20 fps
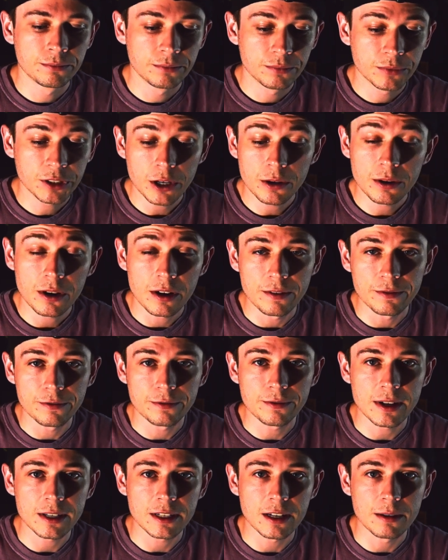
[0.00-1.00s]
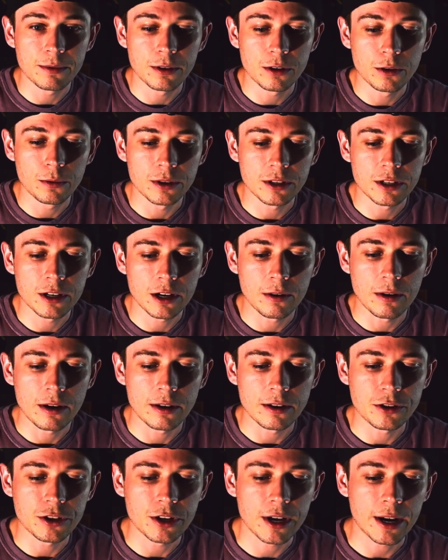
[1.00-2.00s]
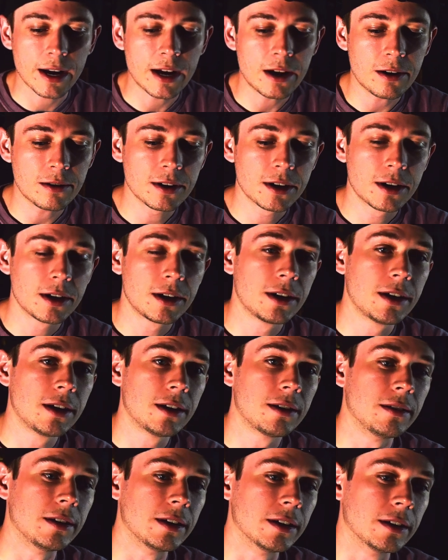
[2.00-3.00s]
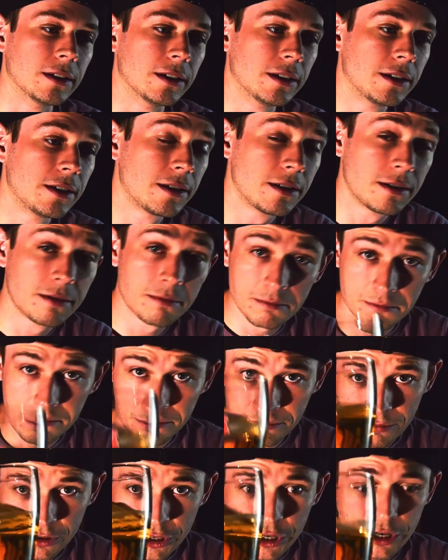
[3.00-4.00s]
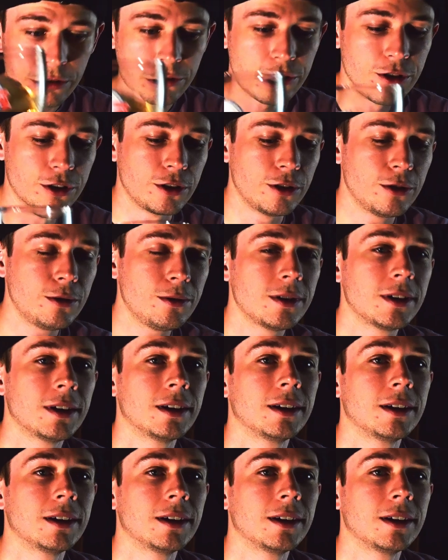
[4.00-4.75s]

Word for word: so if that's something you want to stick around and check out, then cheers to you.